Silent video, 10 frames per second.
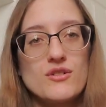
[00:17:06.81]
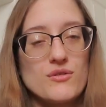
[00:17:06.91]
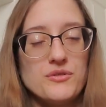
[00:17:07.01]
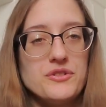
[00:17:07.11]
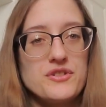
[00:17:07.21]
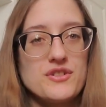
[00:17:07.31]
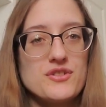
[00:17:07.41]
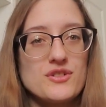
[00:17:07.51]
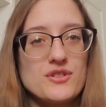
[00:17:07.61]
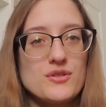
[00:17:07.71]
her older
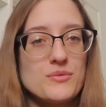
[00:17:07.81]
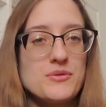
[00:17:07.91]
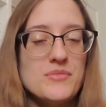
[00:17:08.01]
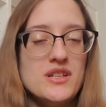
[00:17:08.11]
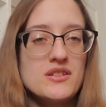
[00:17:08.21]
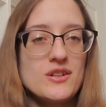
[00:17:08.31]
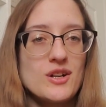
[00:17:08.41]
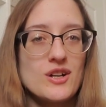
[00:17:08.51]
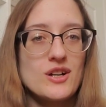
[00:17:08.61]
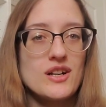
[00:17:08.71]
sister was mean to
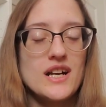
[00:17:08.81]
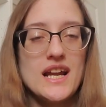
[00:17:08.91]
her,